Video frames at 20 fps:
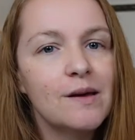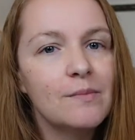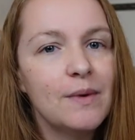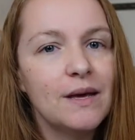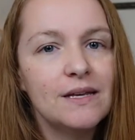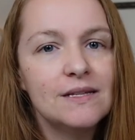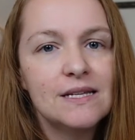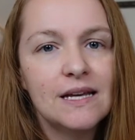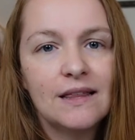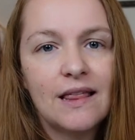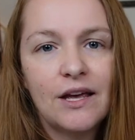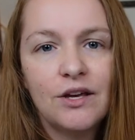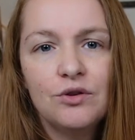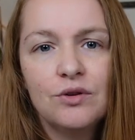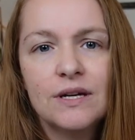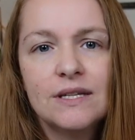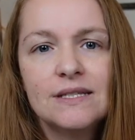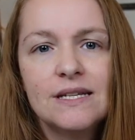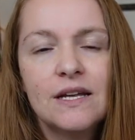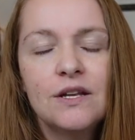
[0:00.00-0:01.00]
amazing that you
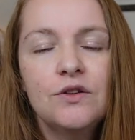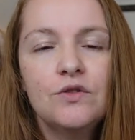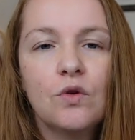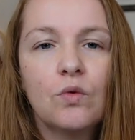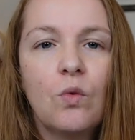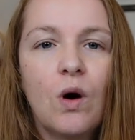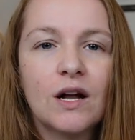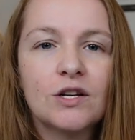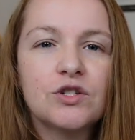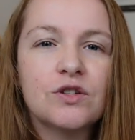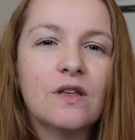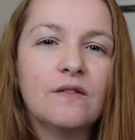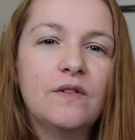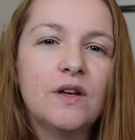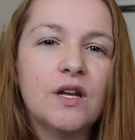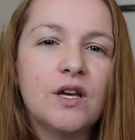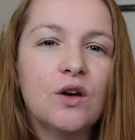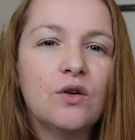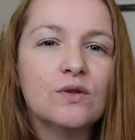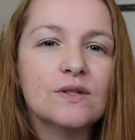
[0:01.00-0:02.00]
continue to watch the
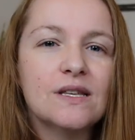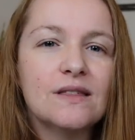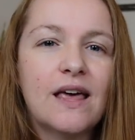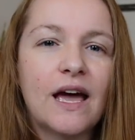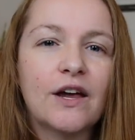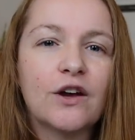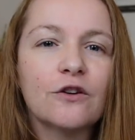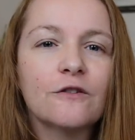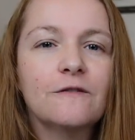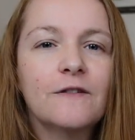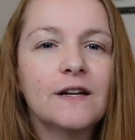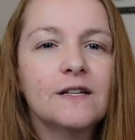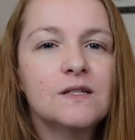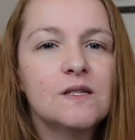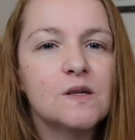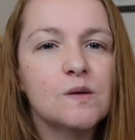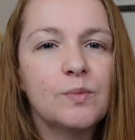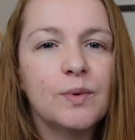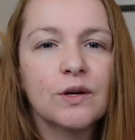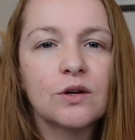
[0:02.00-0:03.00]
videos and that you're fed
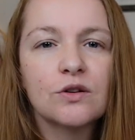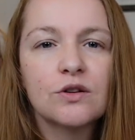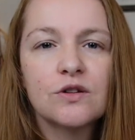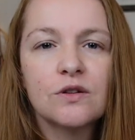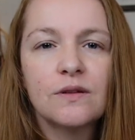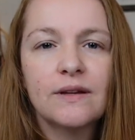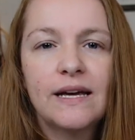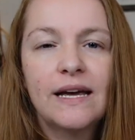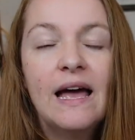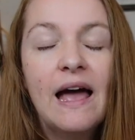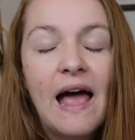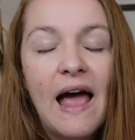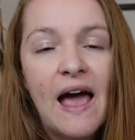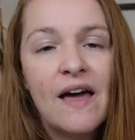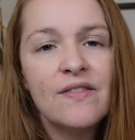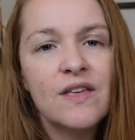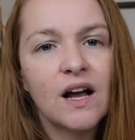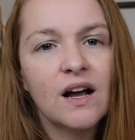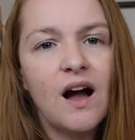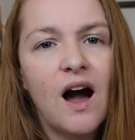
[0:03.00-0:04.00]
spiritually
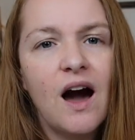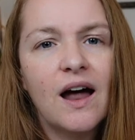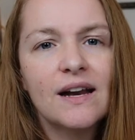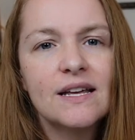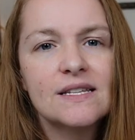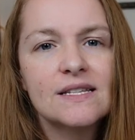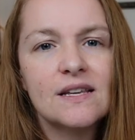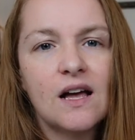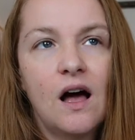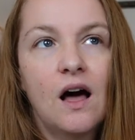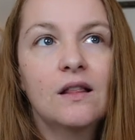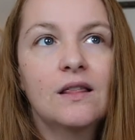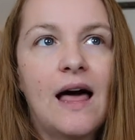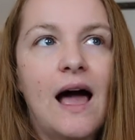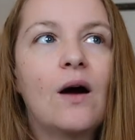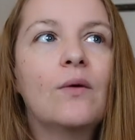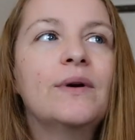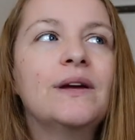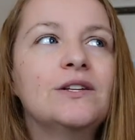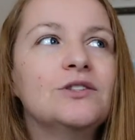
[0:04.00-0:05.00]
and that God is
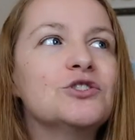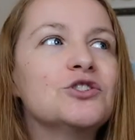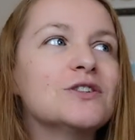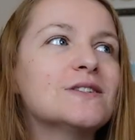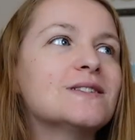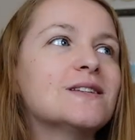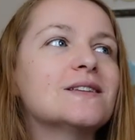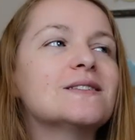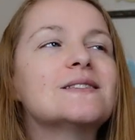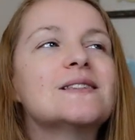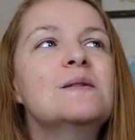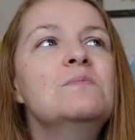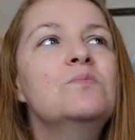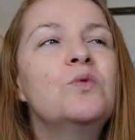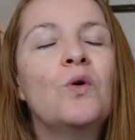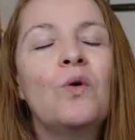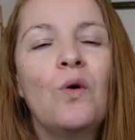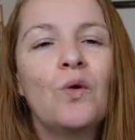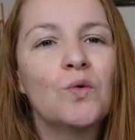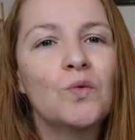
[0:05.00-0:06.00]
allowing just a
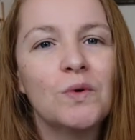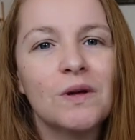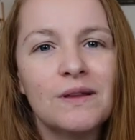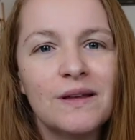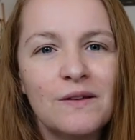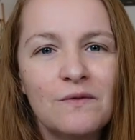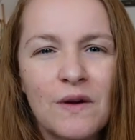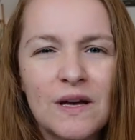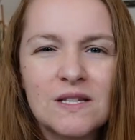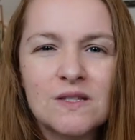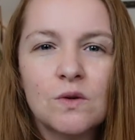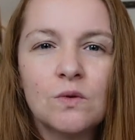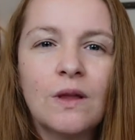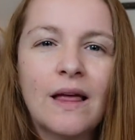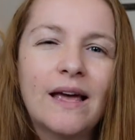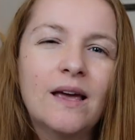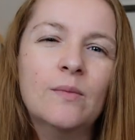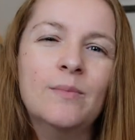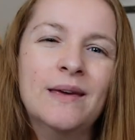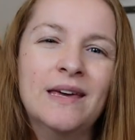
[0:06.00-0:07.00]
simple, willing vessel
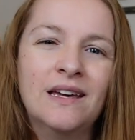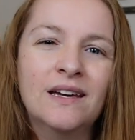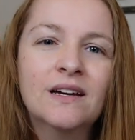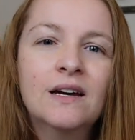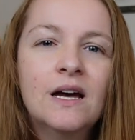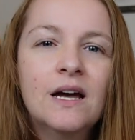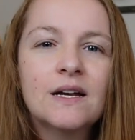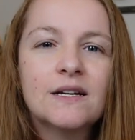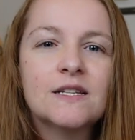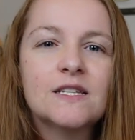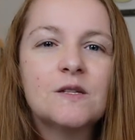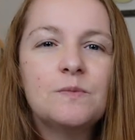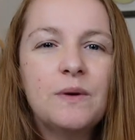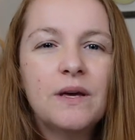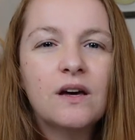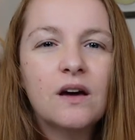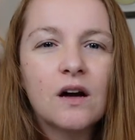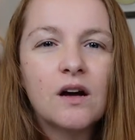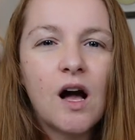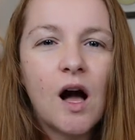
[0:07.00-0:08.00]
like me to
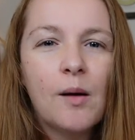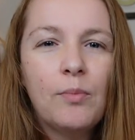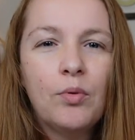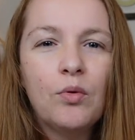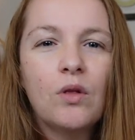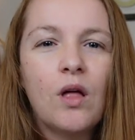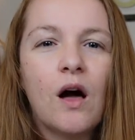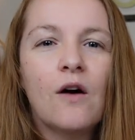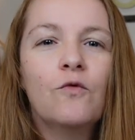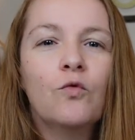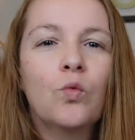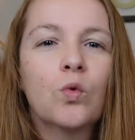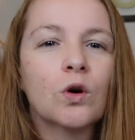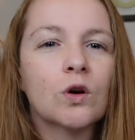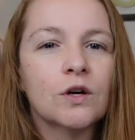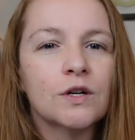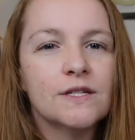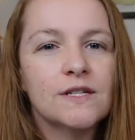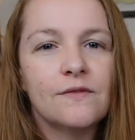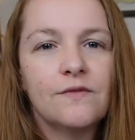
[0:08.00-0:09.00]
speak a couple of
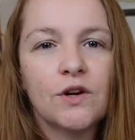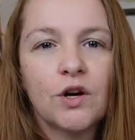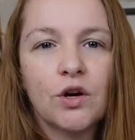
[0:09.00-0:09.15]
words of